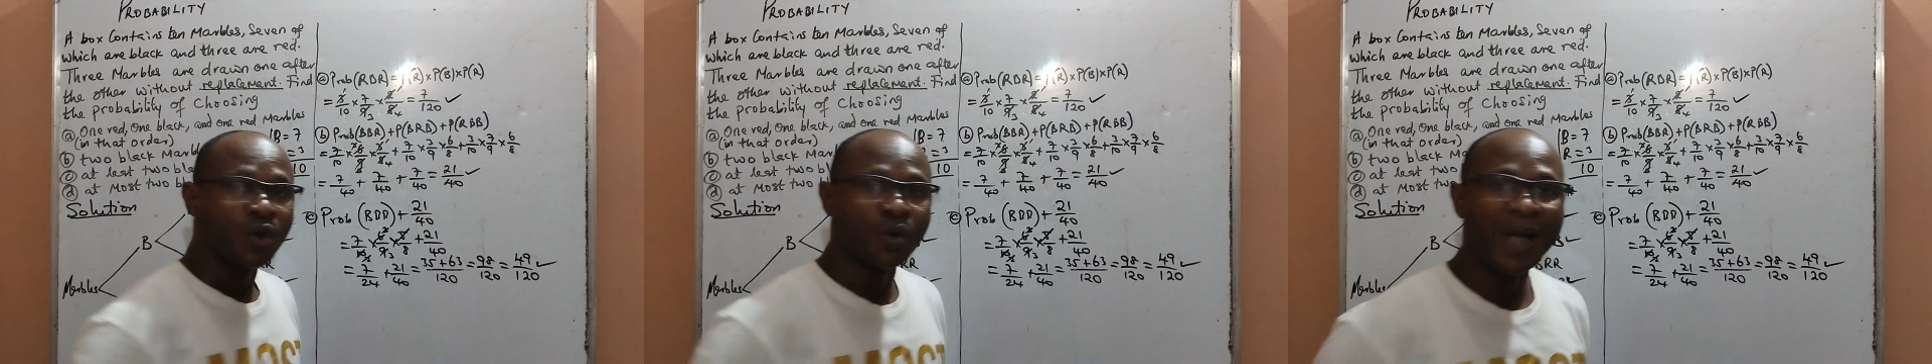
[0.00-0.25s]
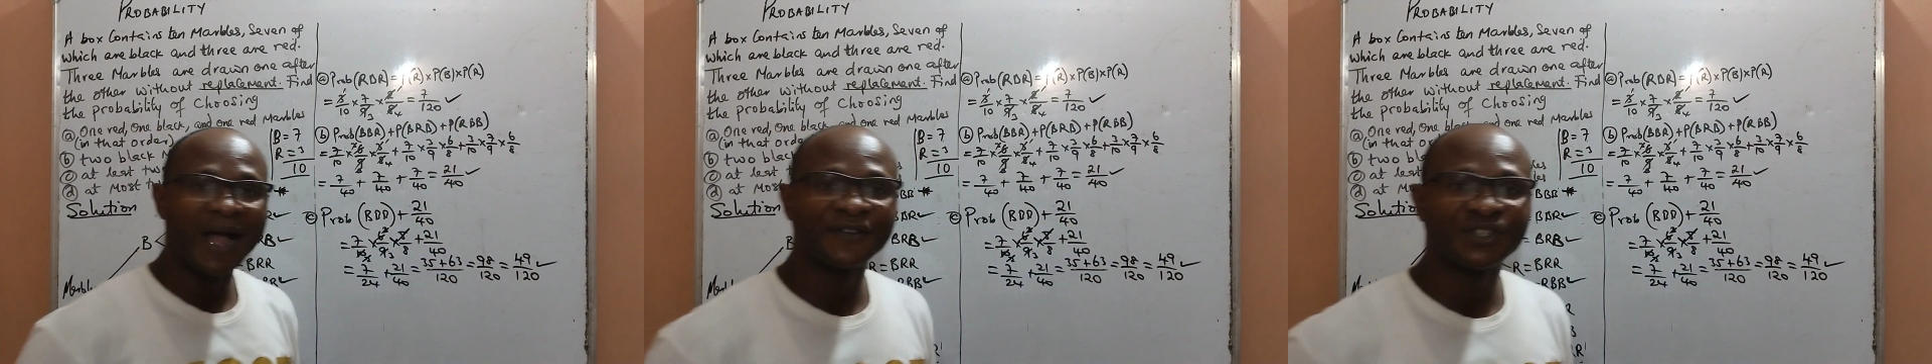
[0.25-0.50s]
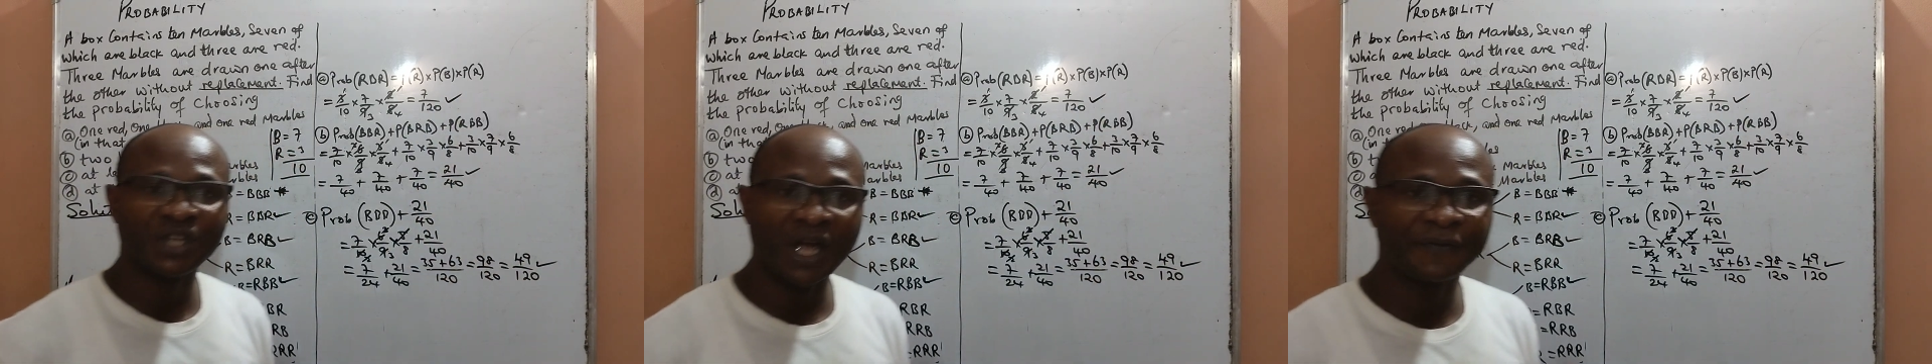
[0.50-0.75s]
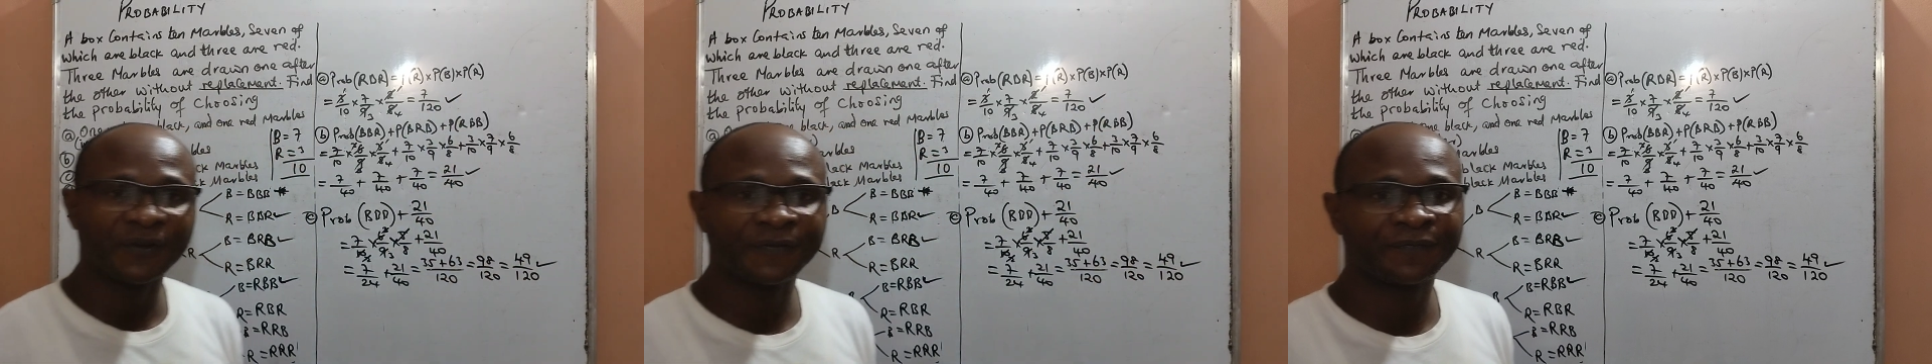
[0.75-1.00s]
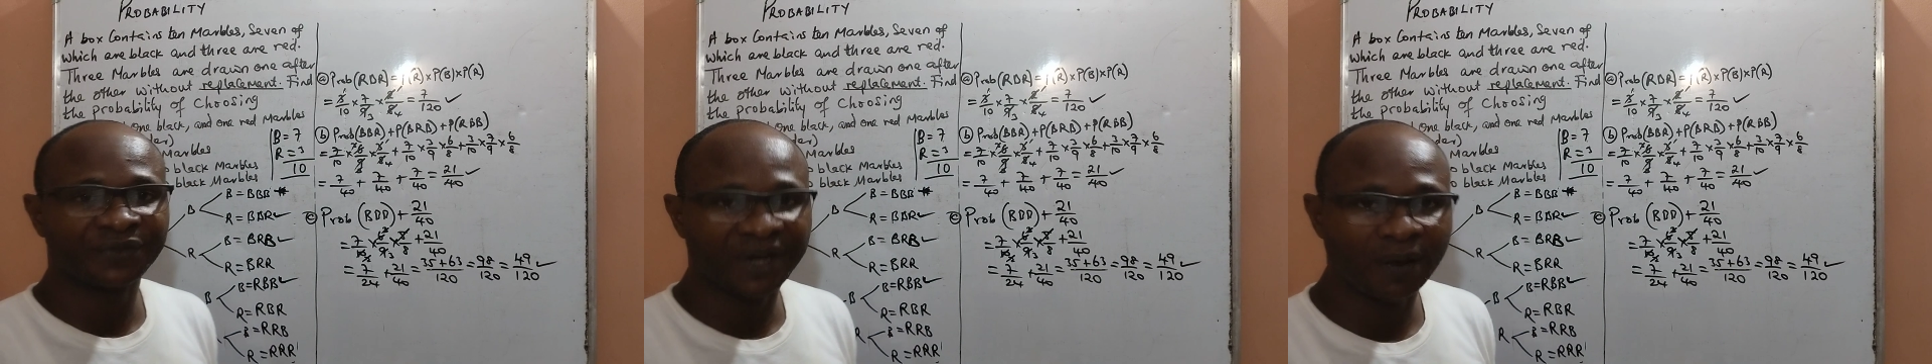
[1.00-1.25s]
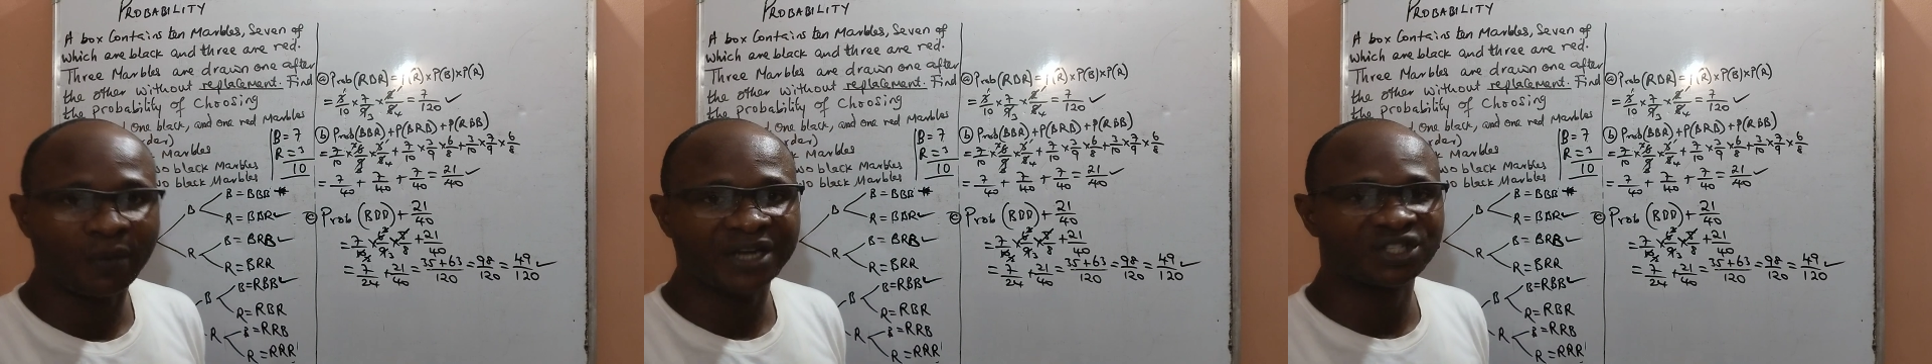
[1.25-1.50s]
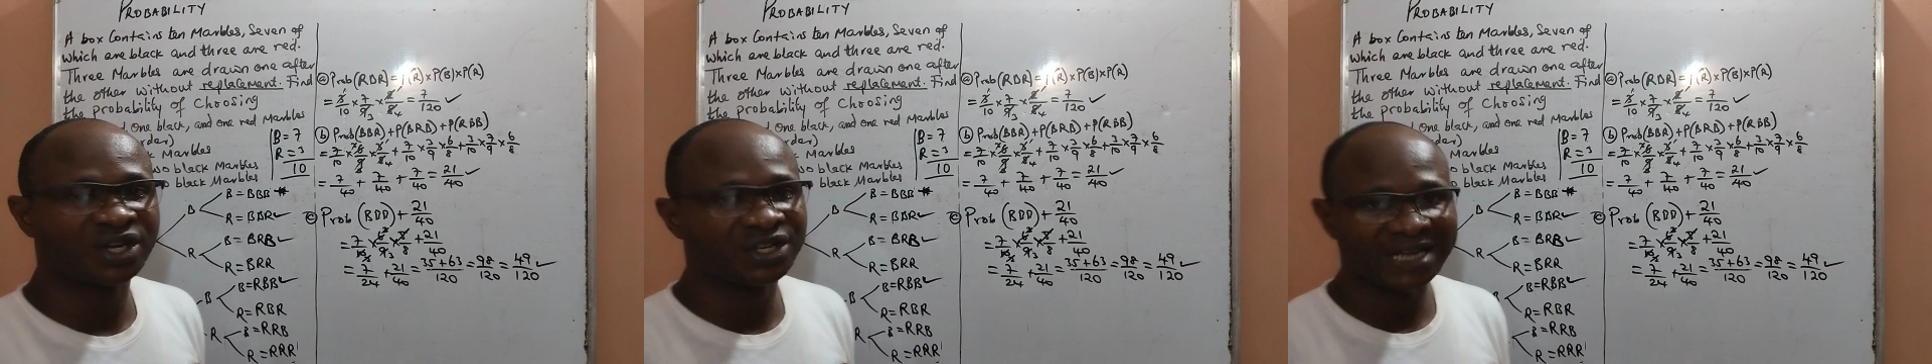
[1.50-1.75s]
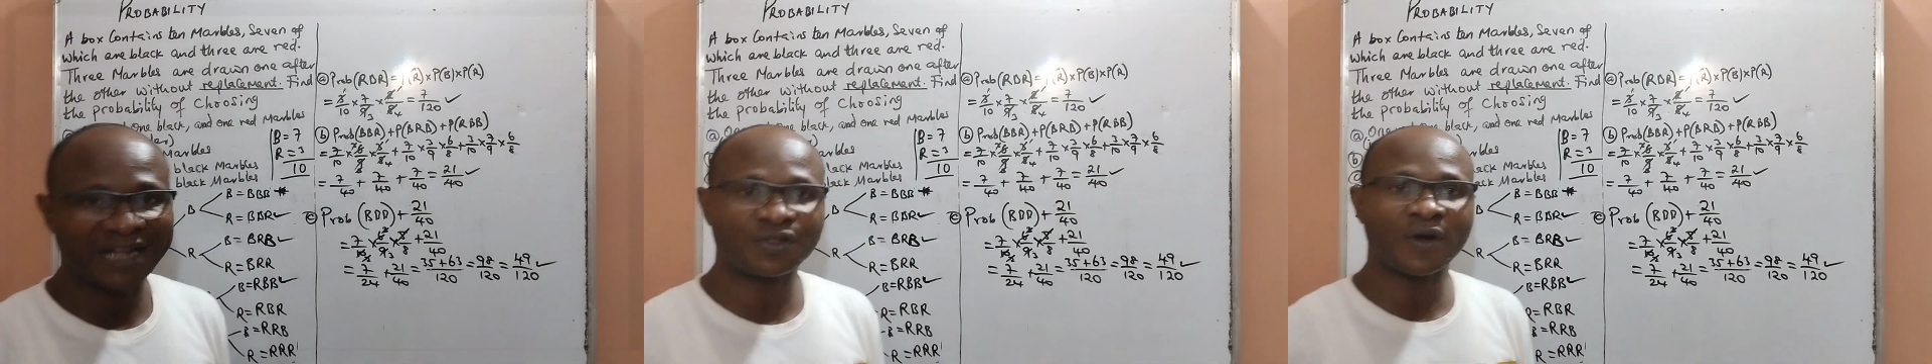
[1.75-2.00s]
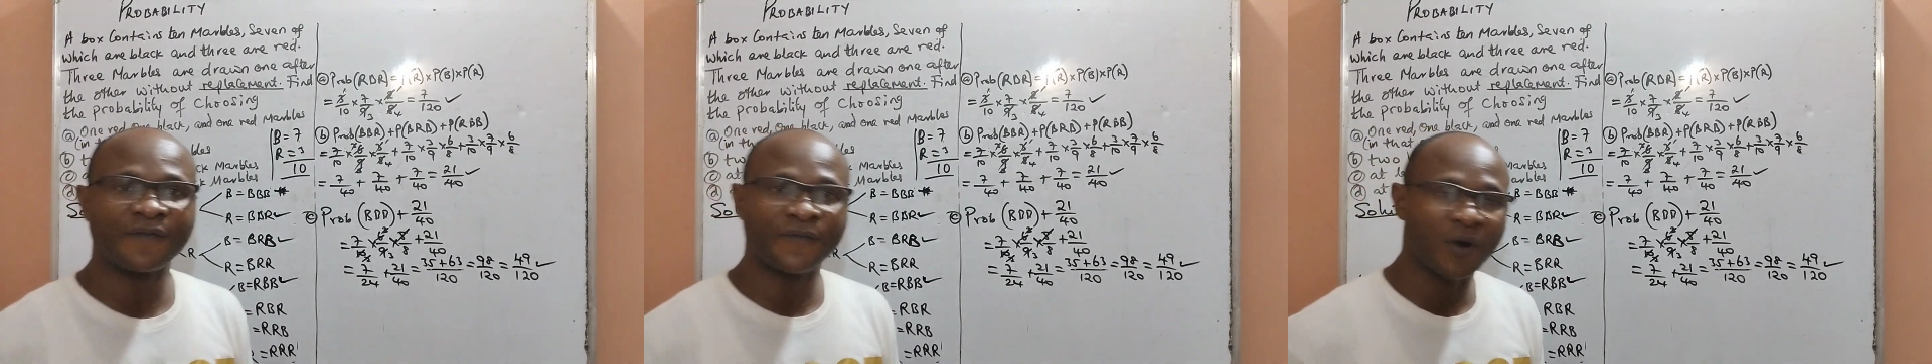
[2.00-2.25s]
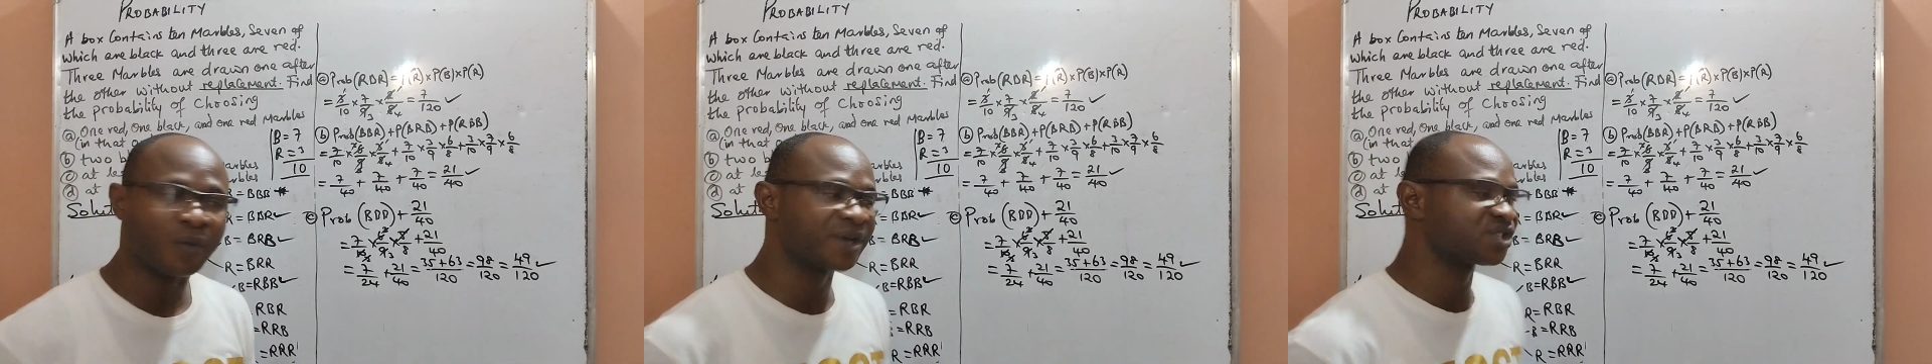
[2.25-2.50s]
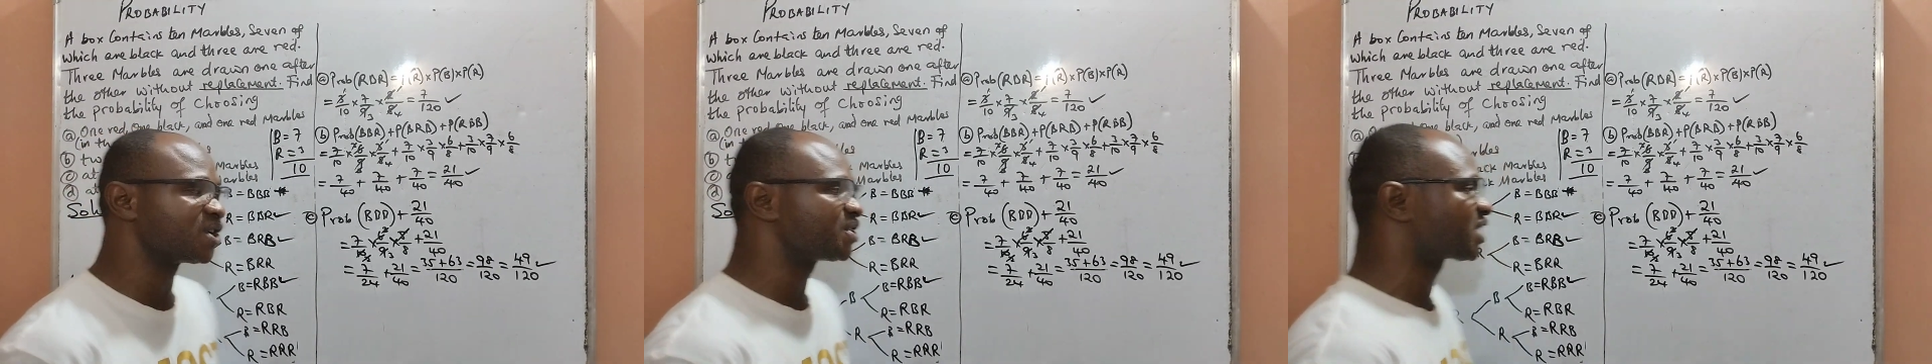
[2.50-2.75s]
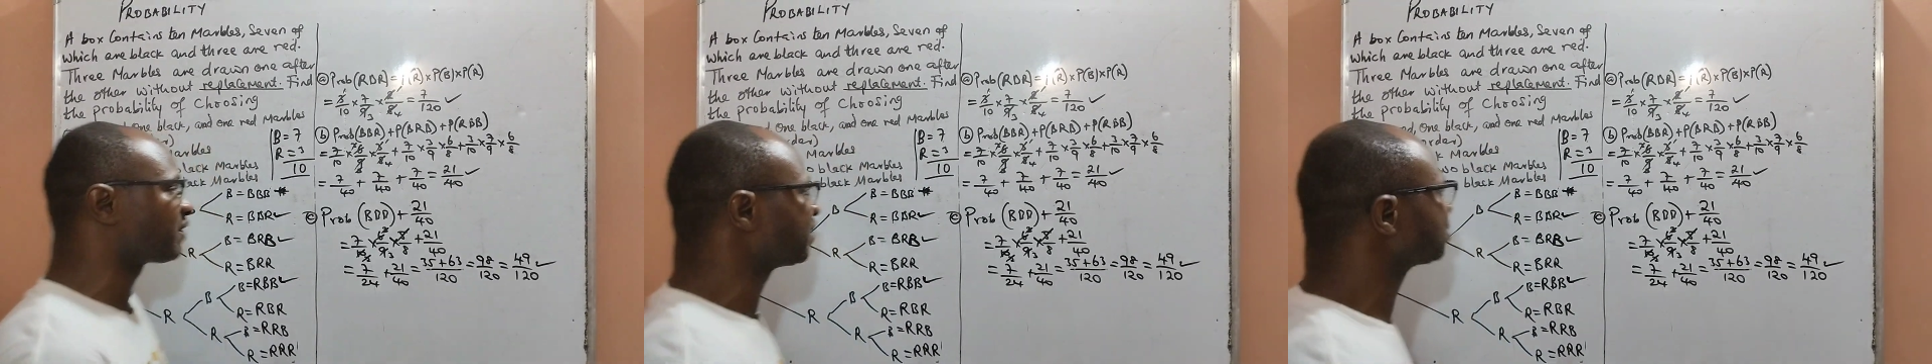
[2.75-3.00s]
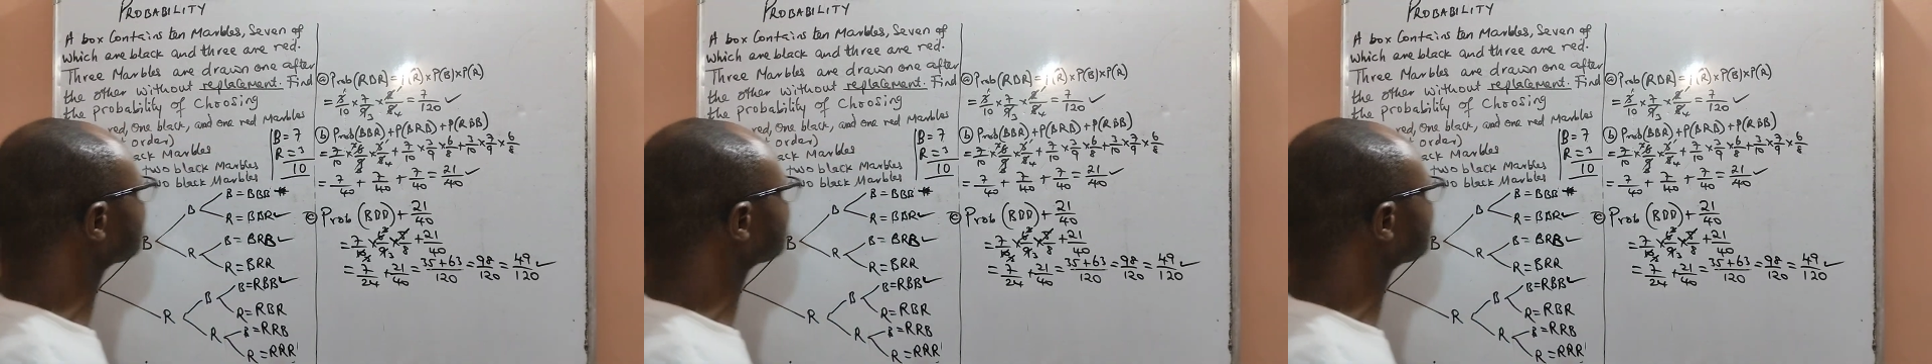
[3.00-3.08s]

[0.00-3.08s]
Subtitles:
We have solved 3 questions out of 4 questions given